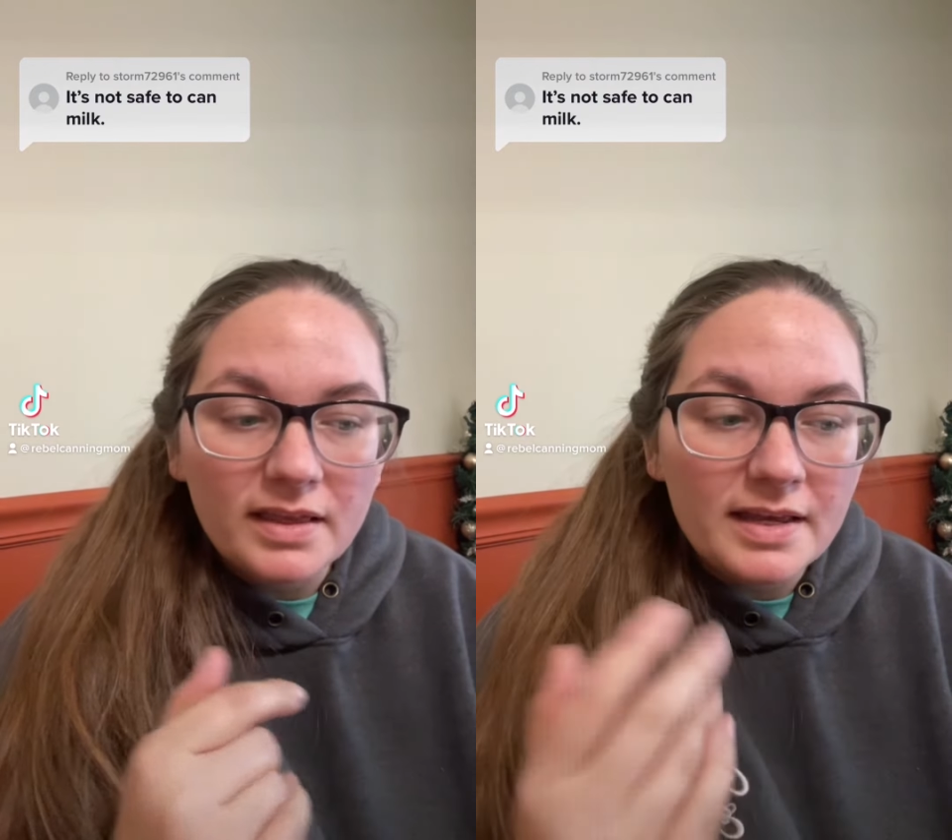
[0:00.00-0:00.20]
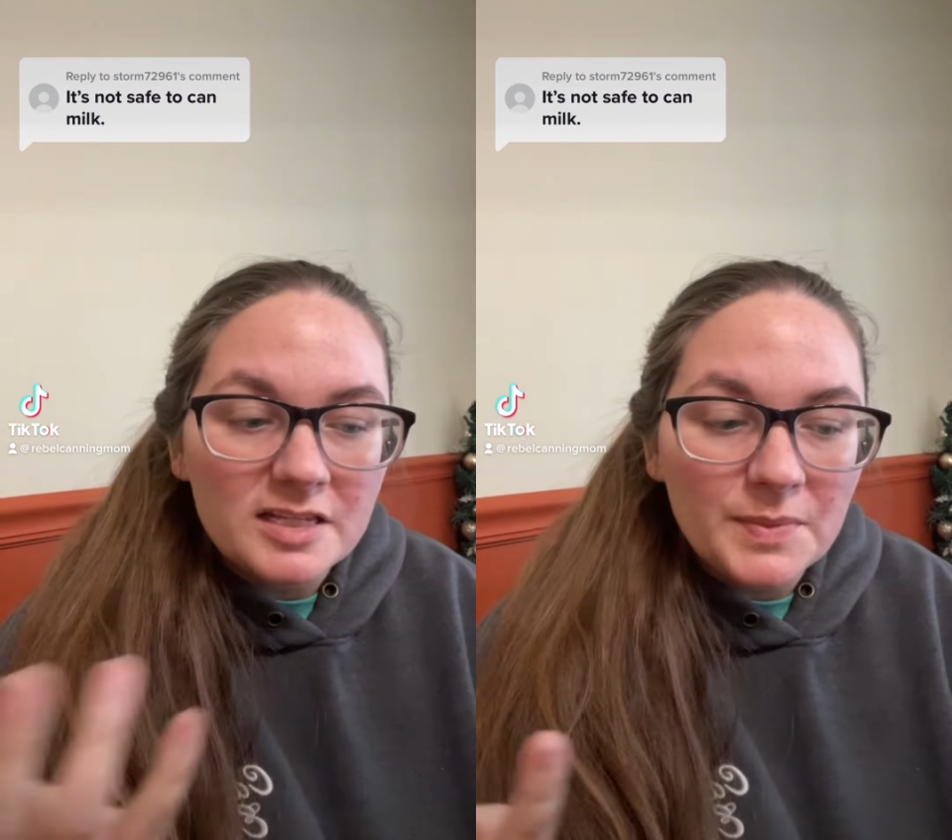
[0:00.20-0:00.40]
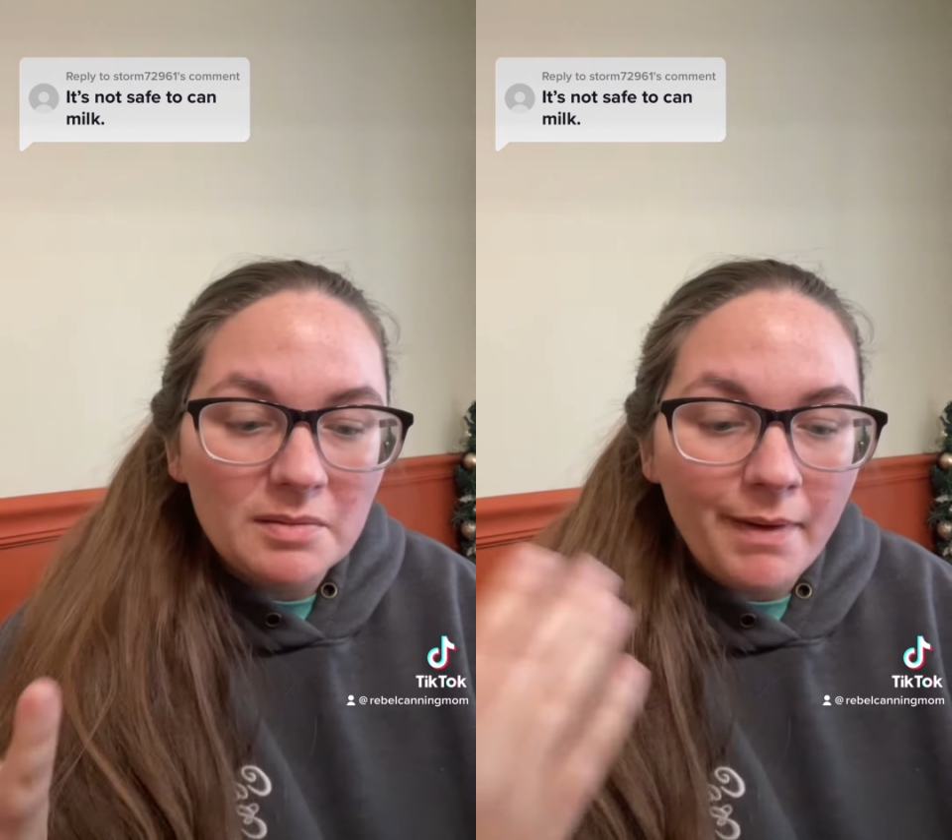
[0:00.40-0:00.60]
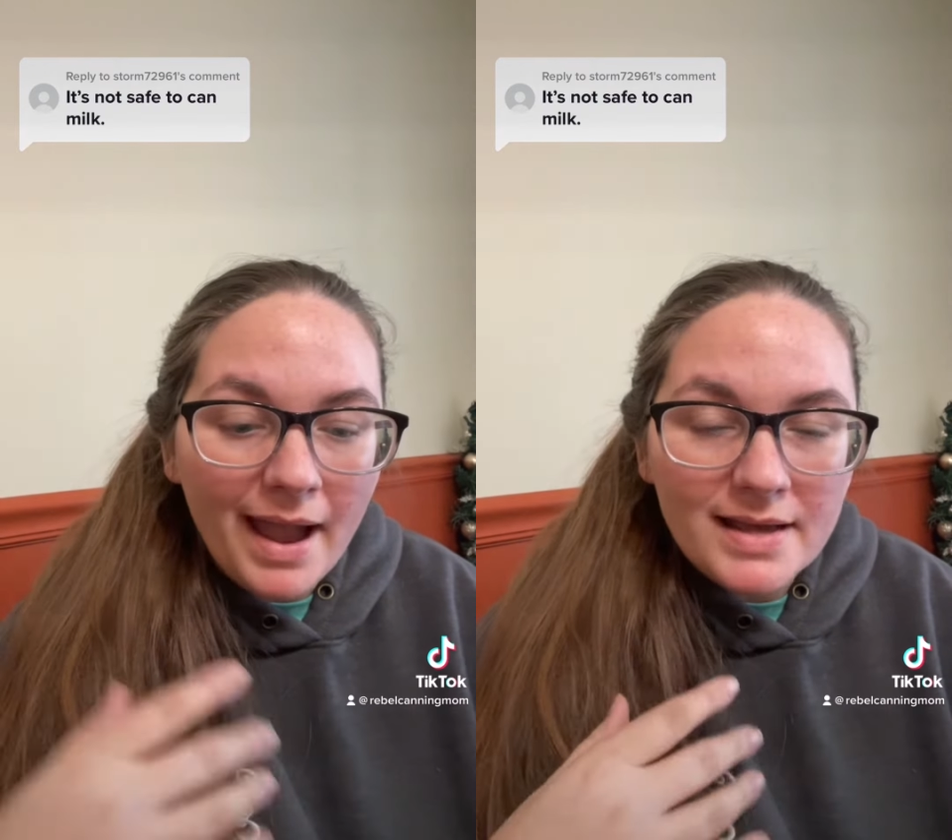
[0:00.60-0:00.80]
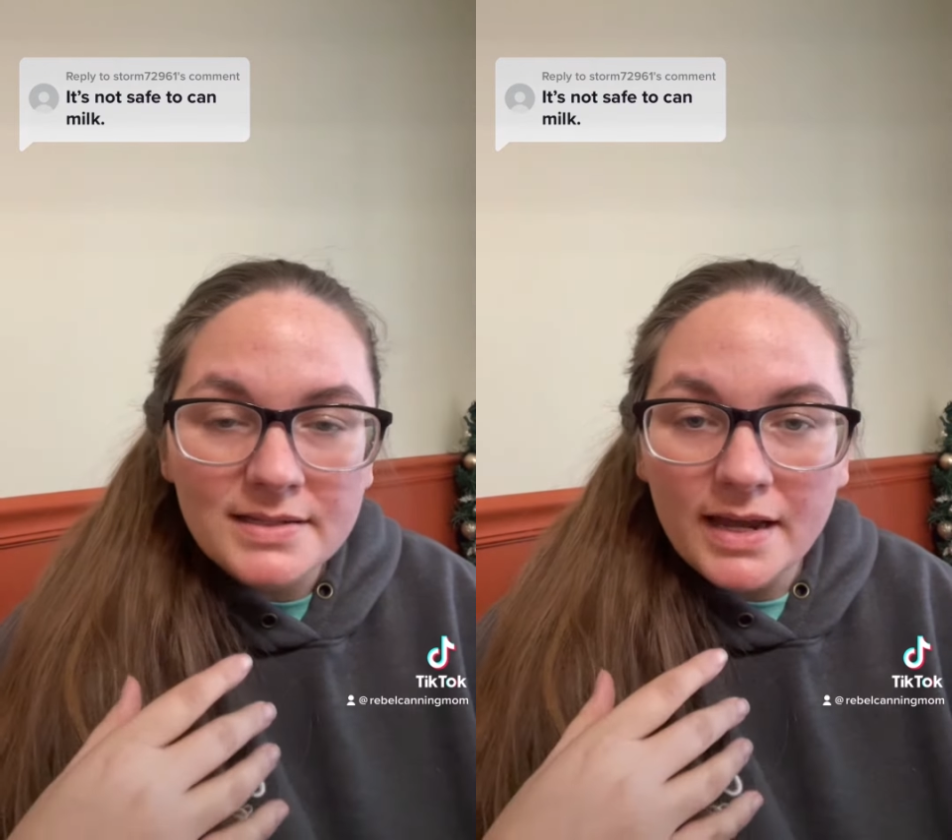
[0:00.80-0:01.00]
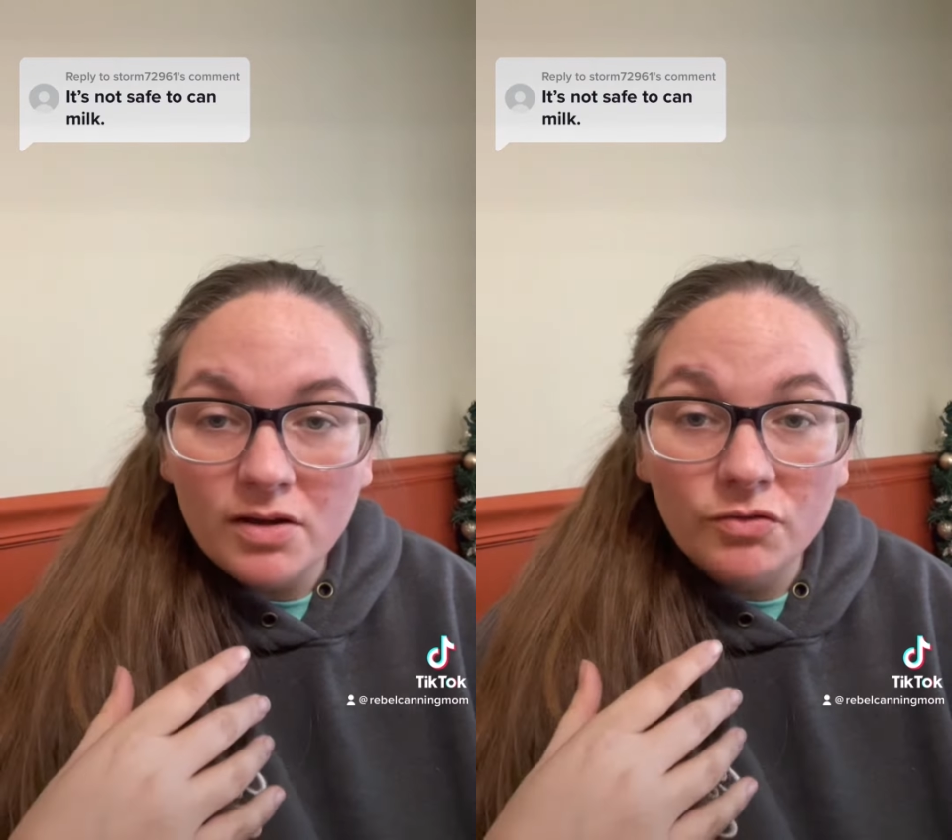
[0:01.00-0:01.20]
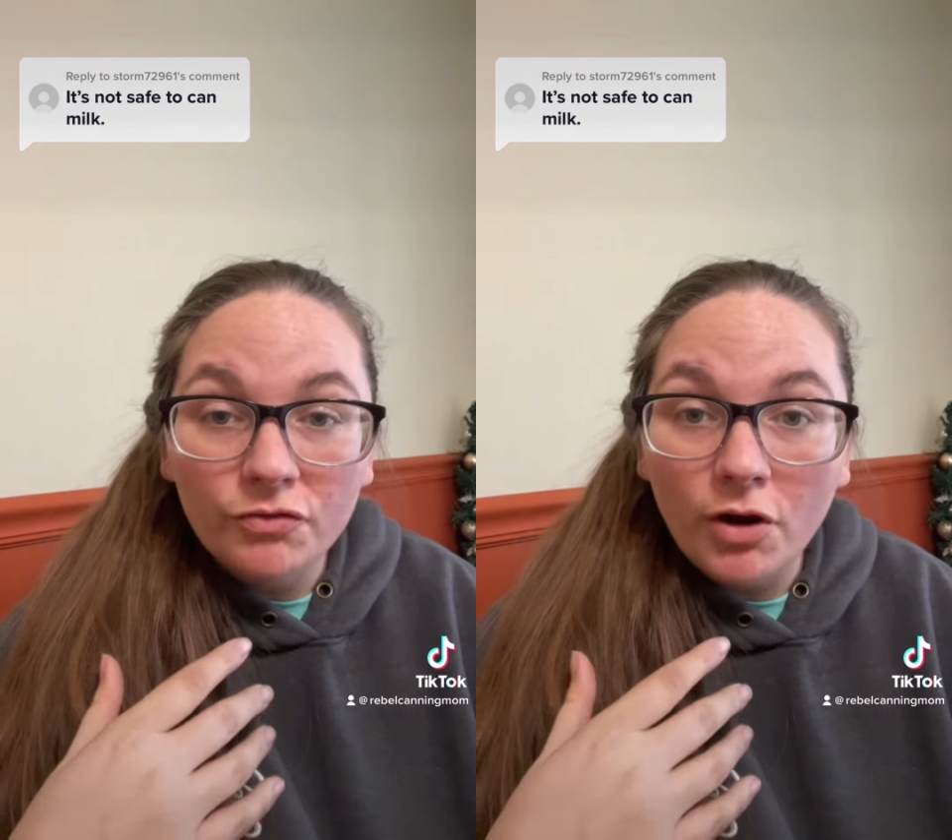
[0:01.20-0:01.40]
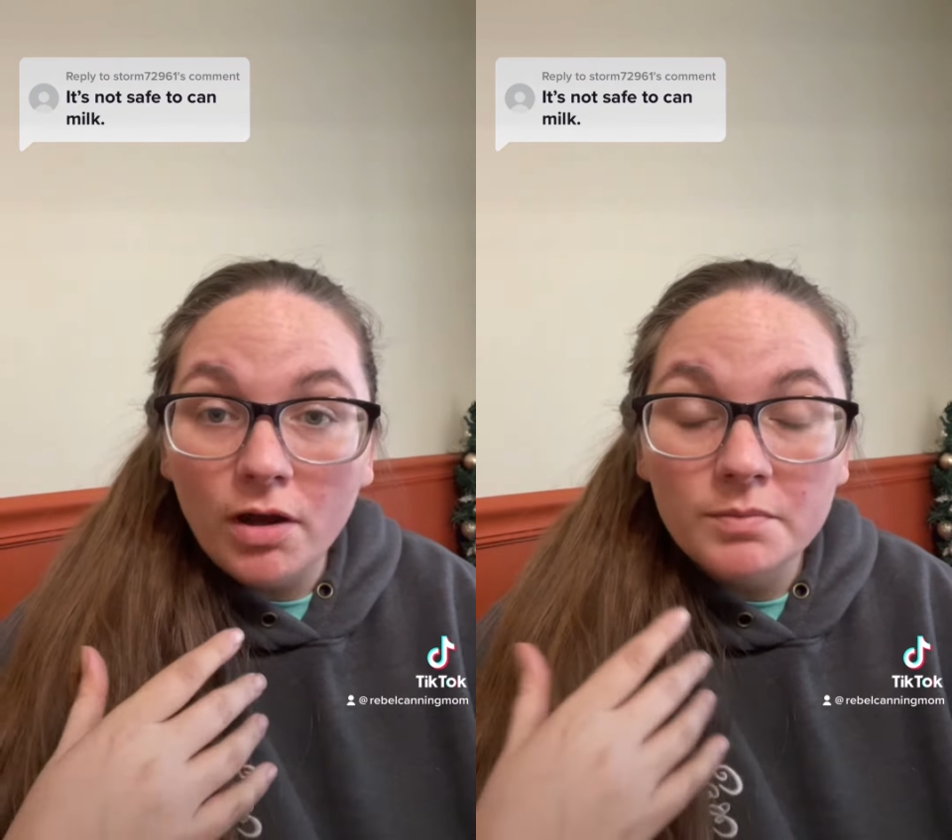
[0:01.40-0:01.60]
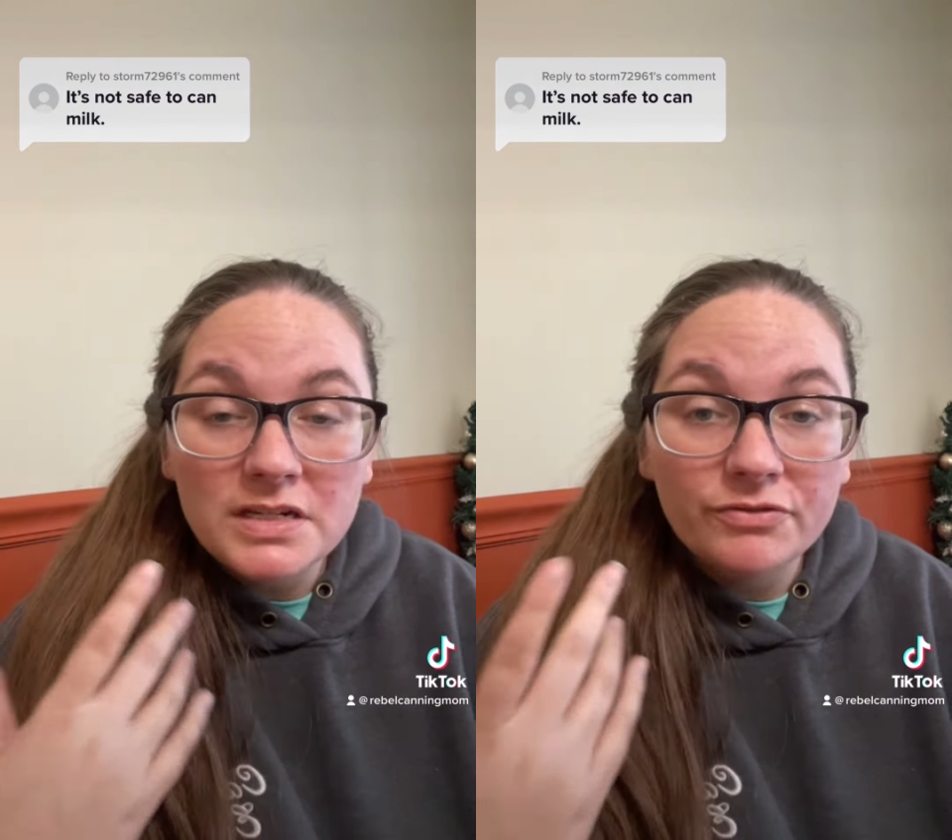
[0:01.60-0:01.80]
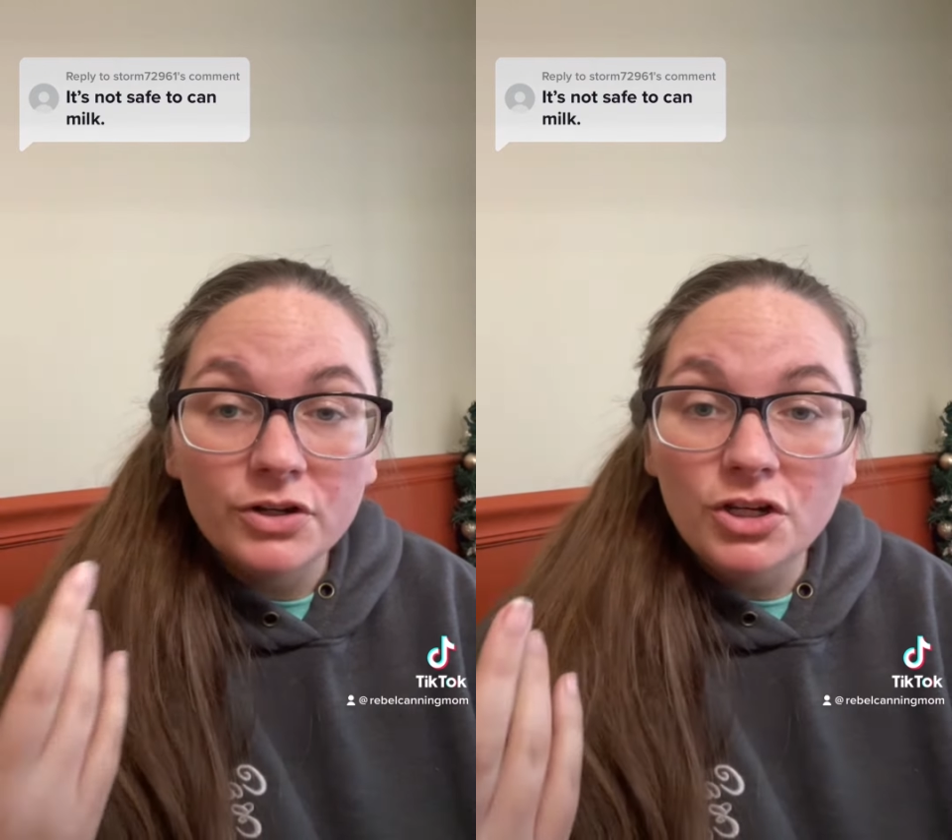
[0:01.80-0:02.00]
that has been passed down from
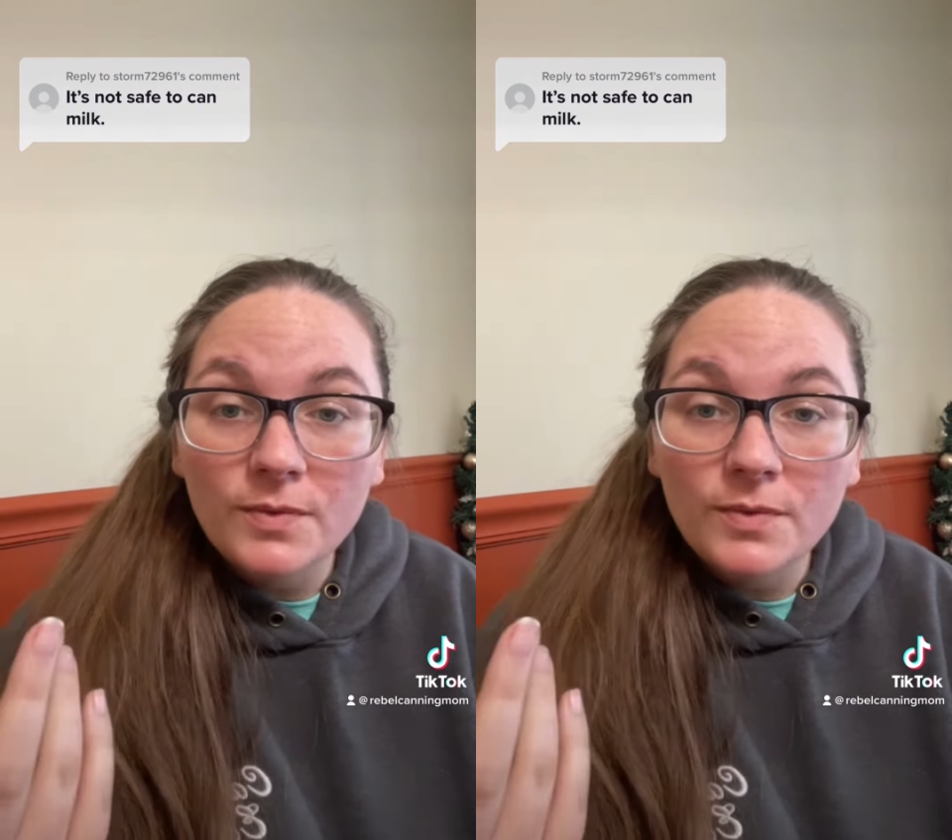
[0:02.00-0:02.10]
different